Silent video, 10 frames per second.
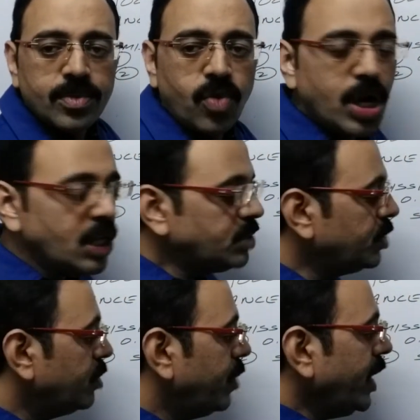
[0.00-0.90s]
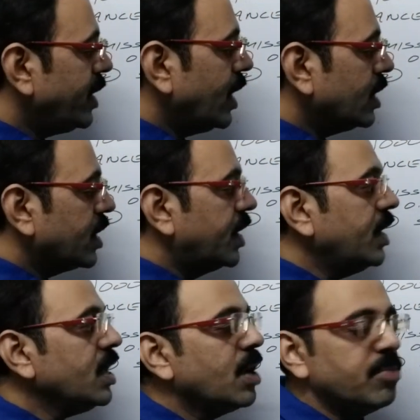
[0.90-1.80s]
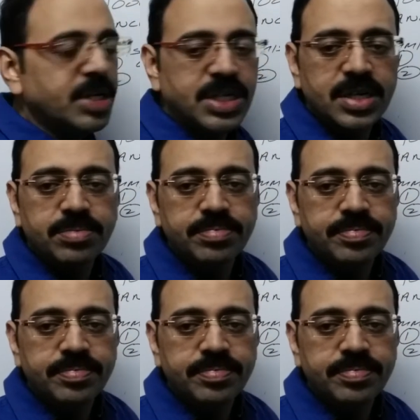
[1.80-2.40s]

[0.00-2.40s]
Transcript: What is meant by del creditor commission?